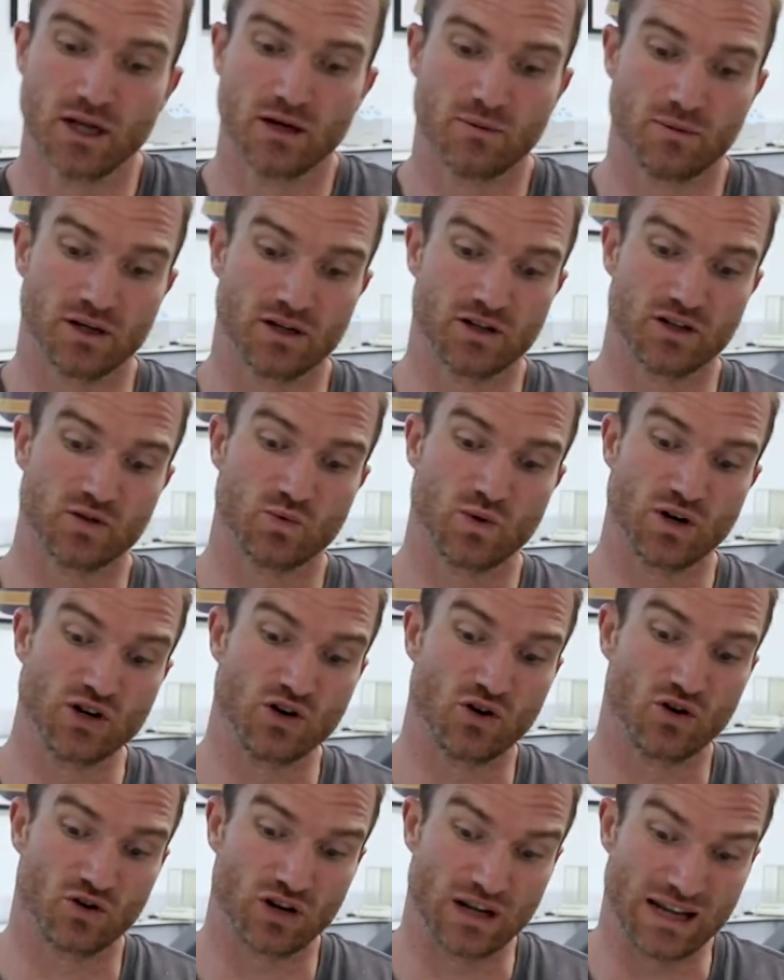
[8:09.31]
because when
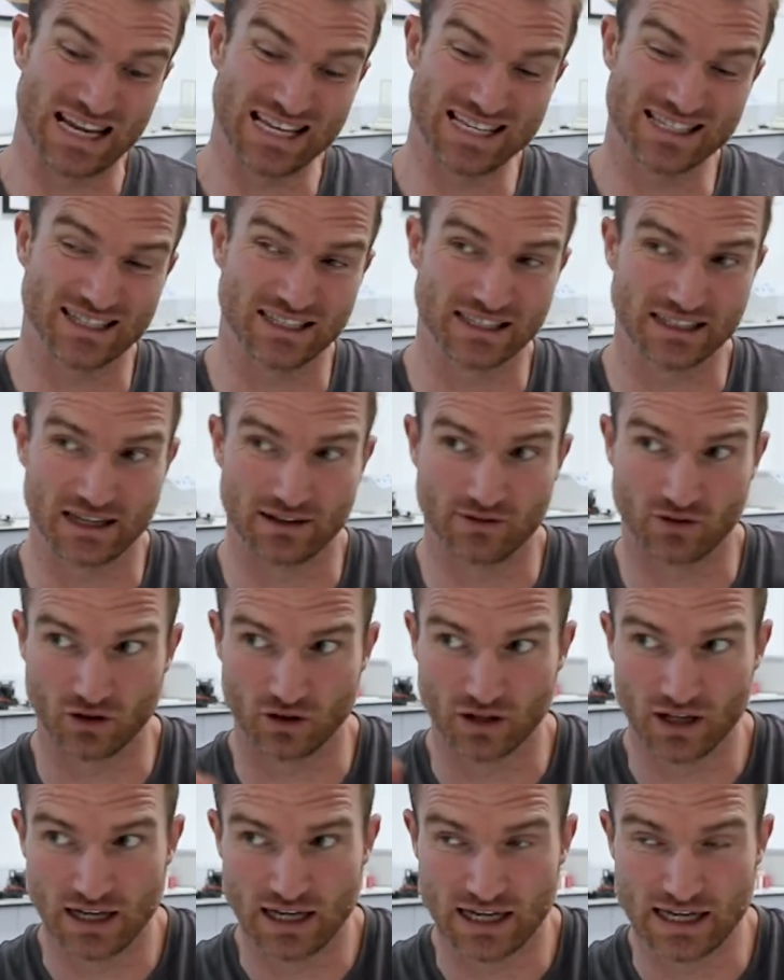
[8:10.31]
your insulin
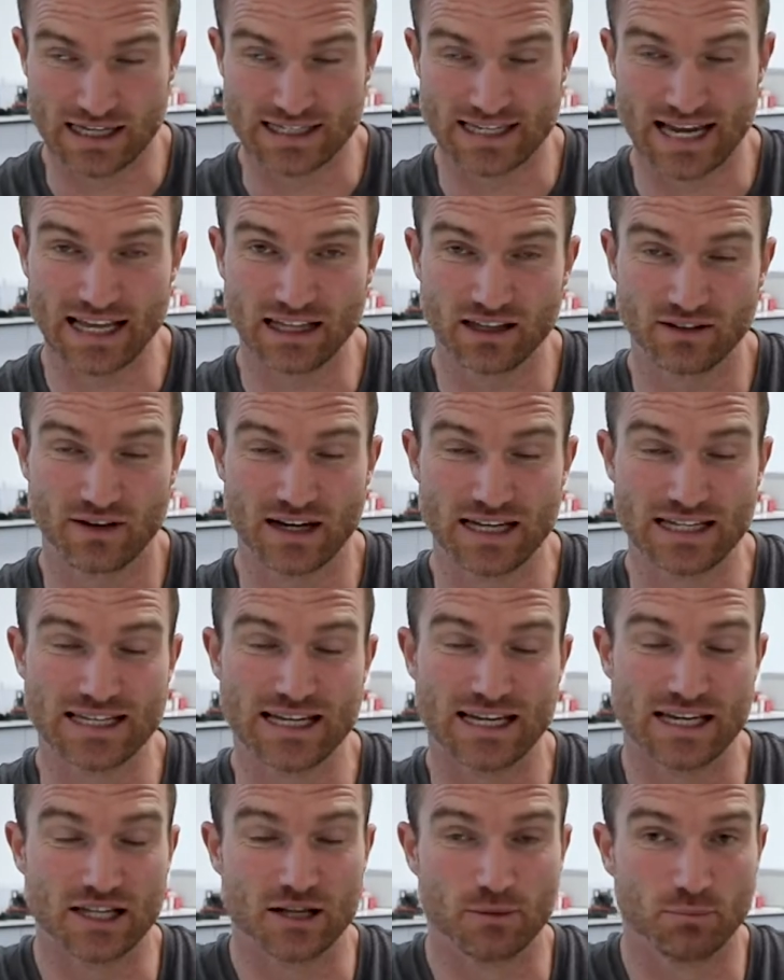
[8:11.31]
level is
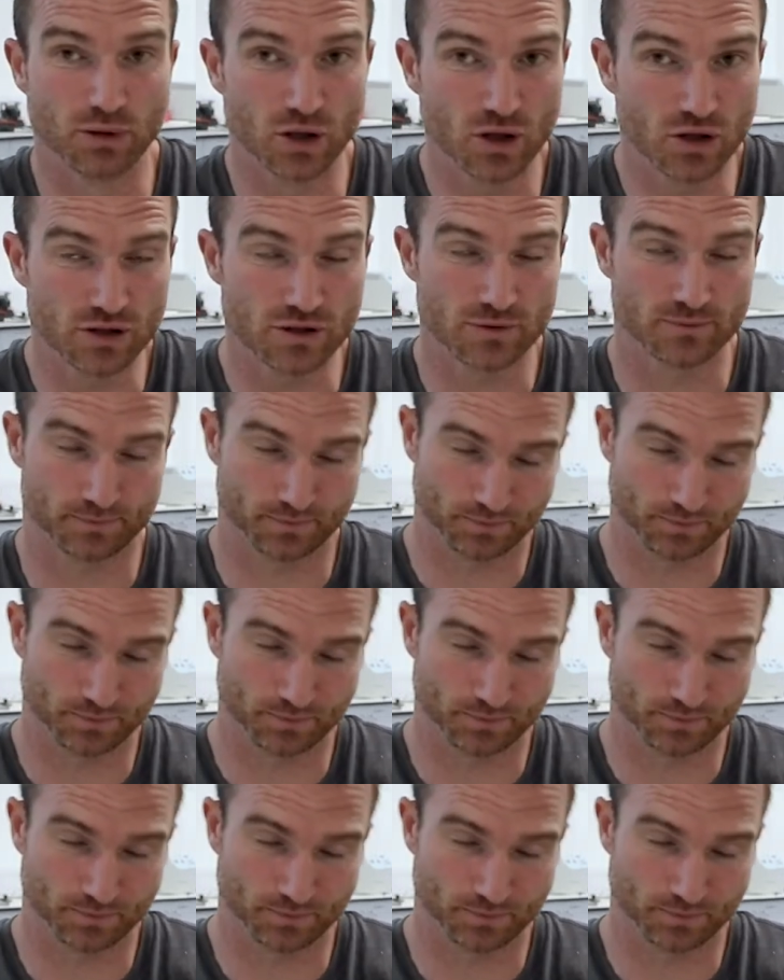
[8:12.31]
elevated in the blood,